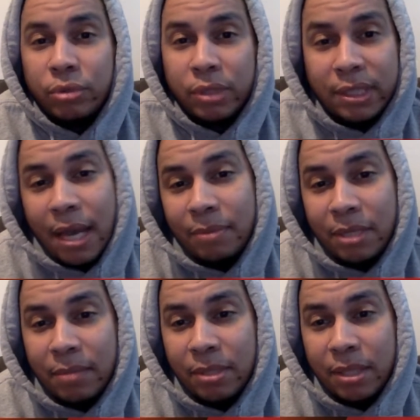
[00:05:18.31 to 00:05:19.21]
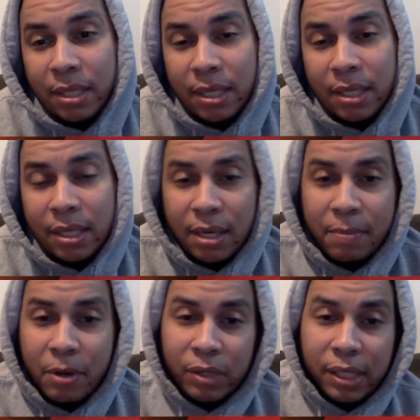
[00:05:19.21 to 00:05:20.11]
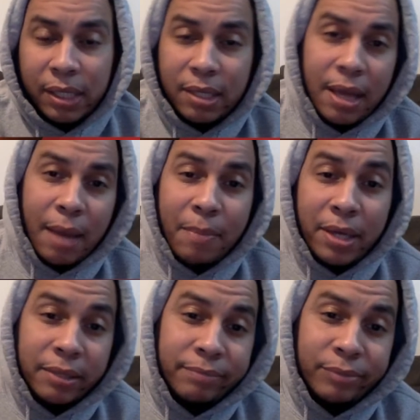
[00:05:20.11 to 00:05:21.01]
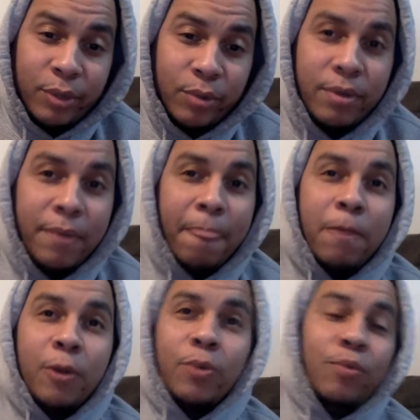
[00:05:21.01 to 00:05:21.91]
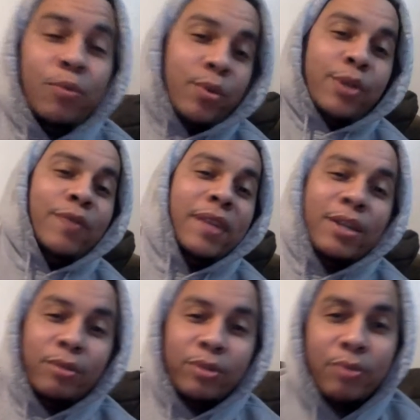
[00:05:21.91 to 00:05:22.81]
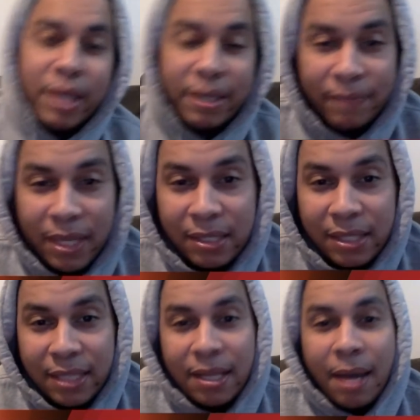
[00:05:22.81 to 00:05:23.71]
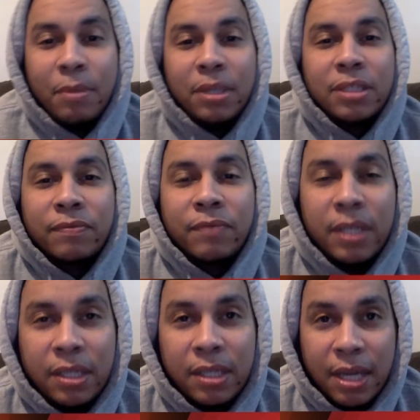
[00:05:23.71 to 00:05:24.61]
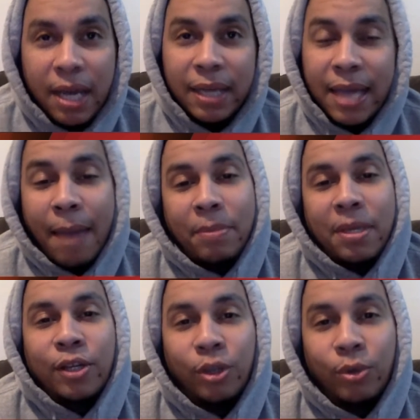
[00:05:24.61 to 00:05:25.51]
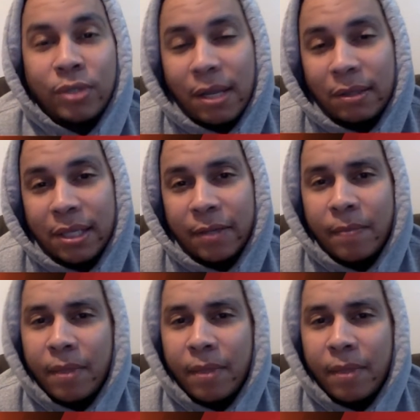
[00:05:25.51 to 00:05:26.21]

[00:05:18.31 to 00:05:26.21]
The top teams in the in the American League got better, so you know what are you really going to do there? There's there's not much of a, a gap being closed out there.